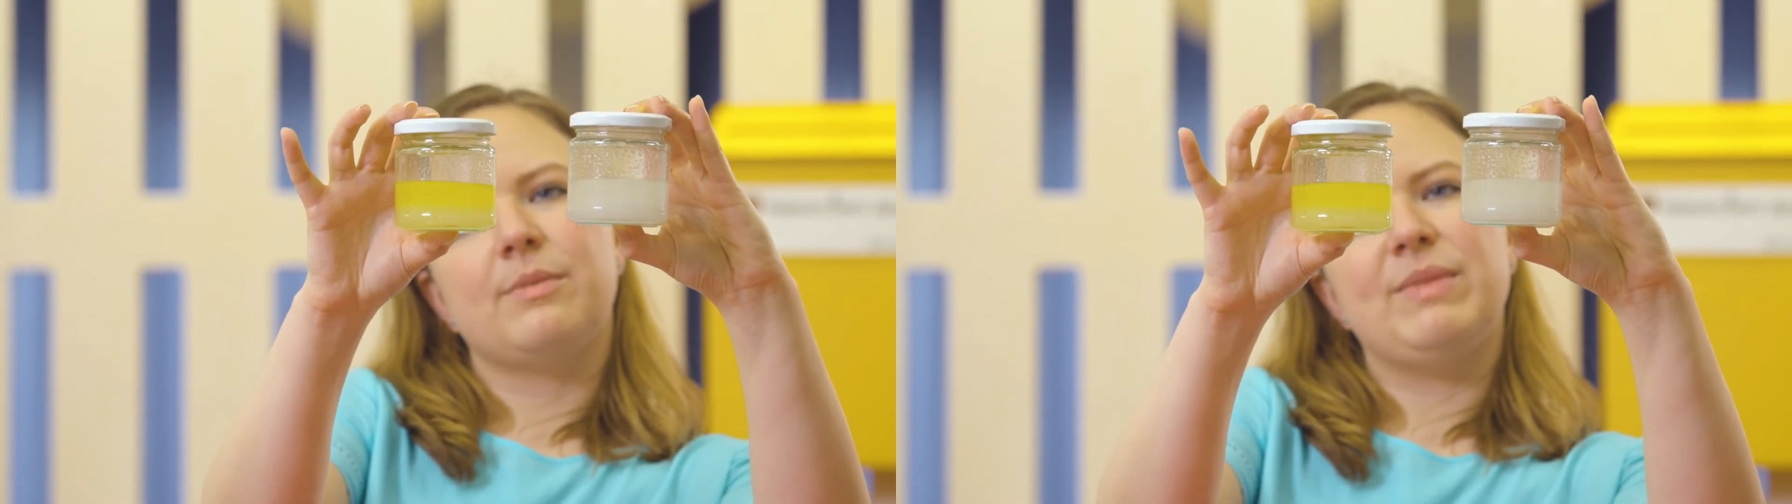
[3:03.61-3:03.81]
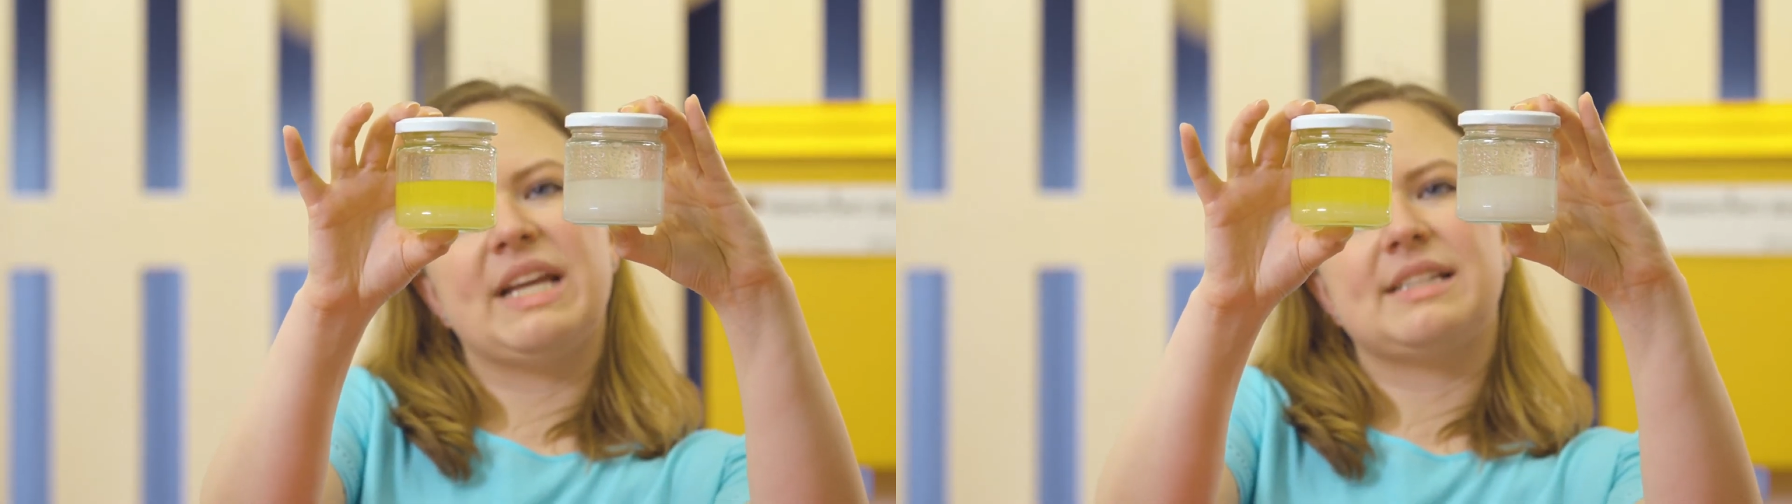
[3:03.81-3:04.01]

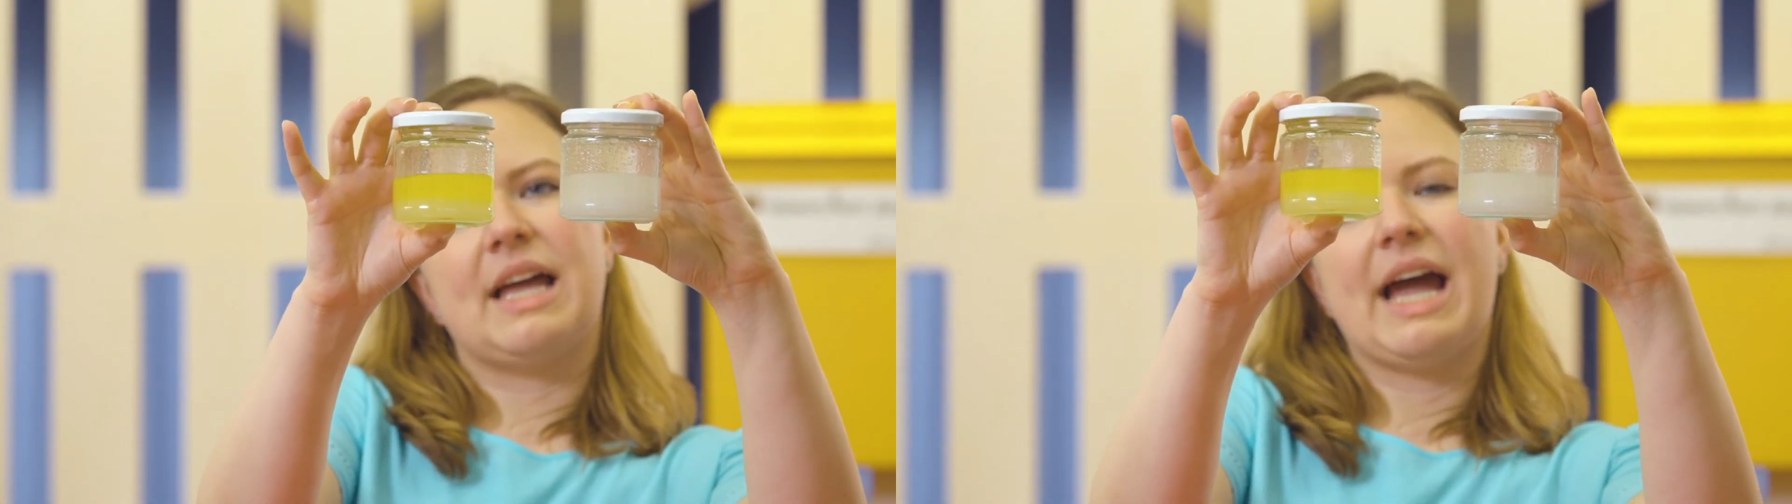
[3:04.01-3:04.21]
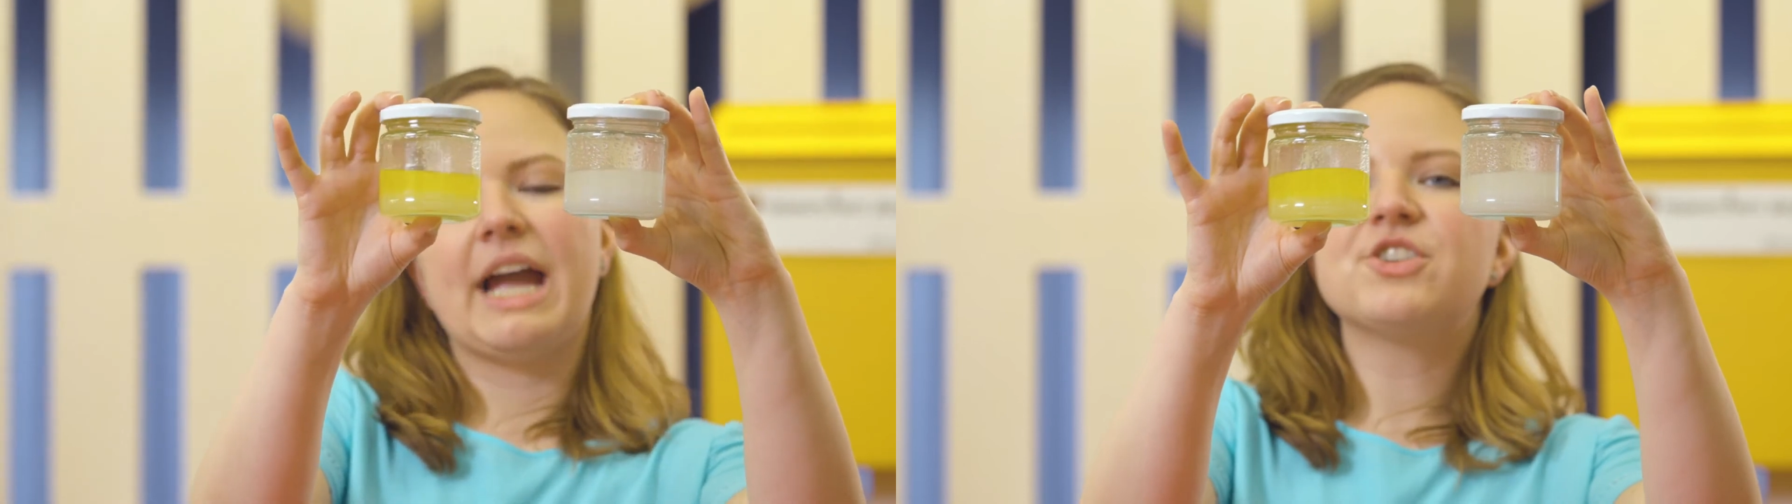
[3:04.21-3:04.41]
mix a
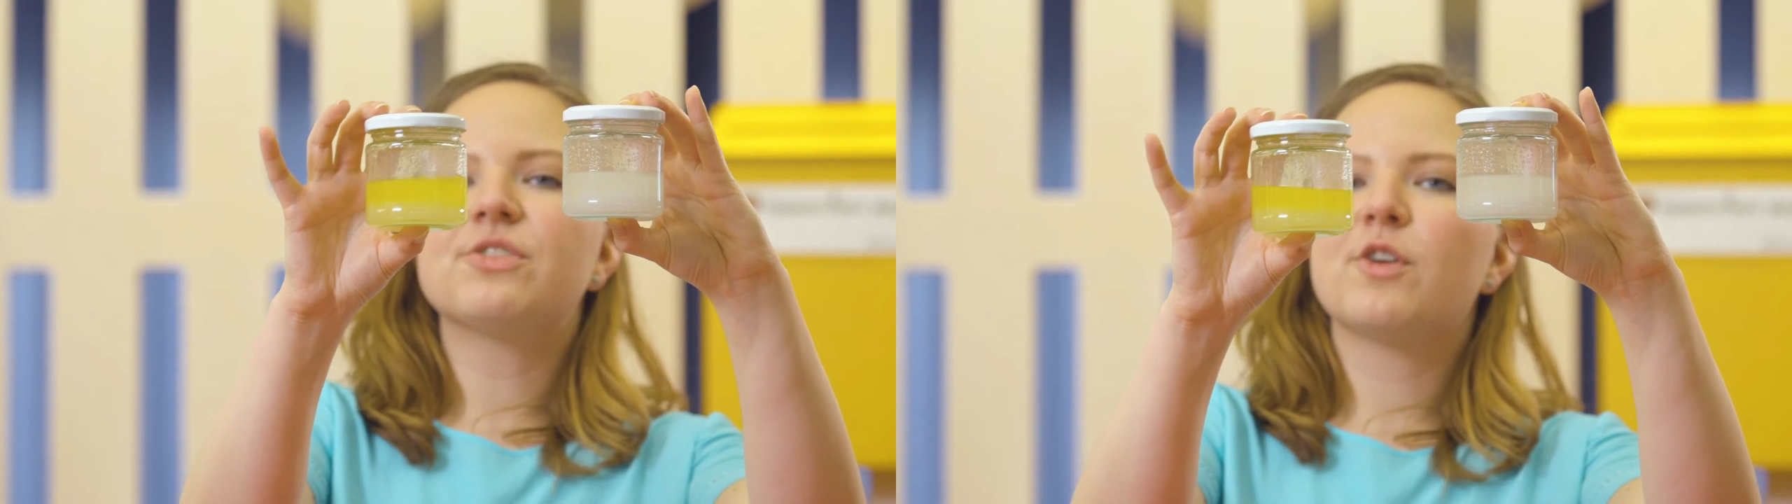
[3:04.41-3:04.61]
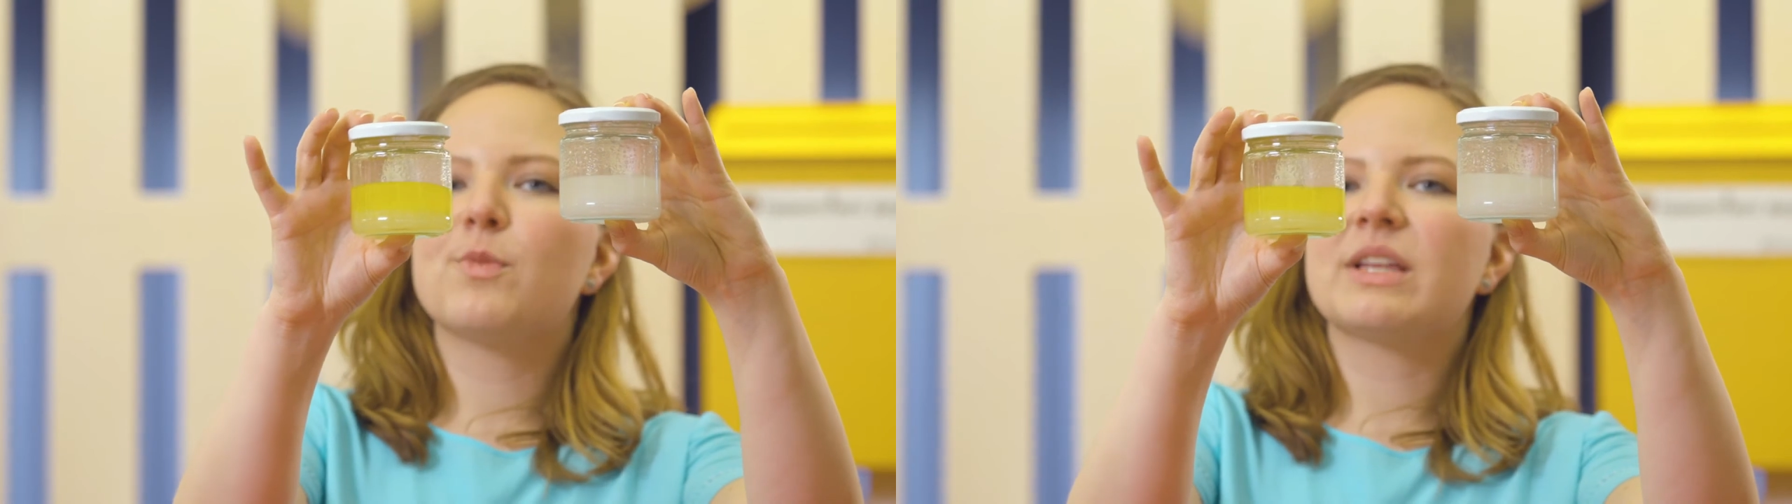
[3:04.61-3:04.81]

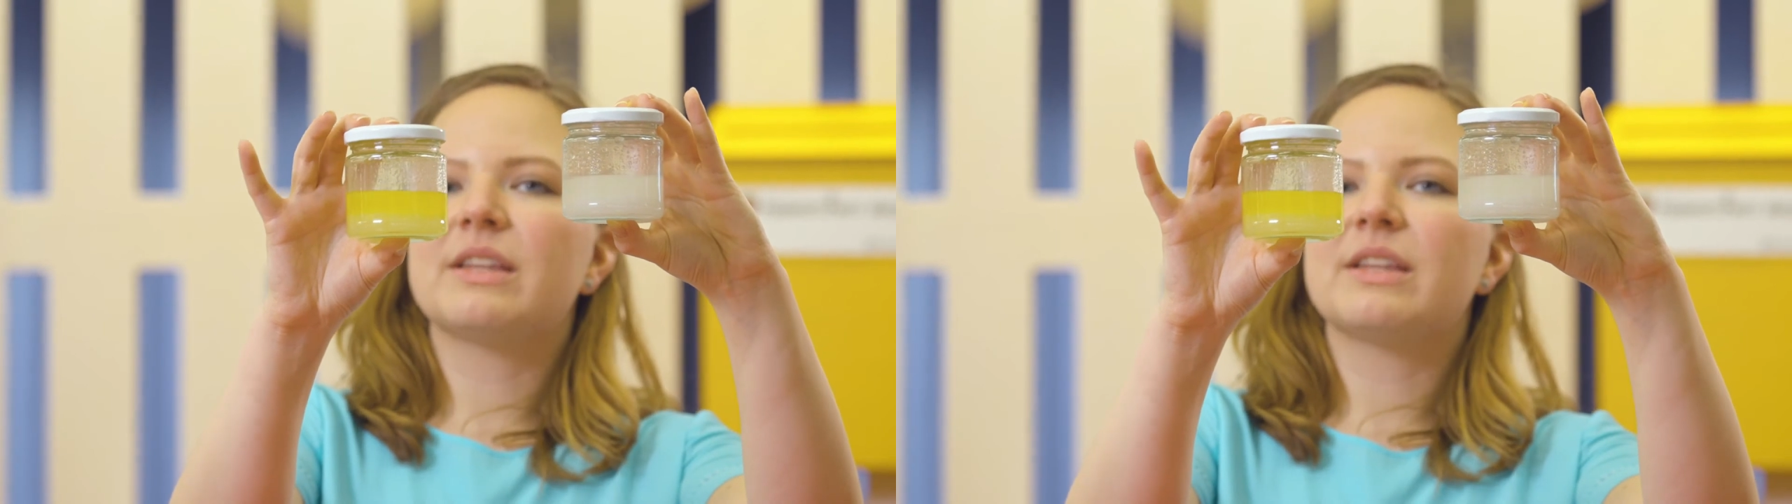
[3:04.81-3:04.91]
hydrophobic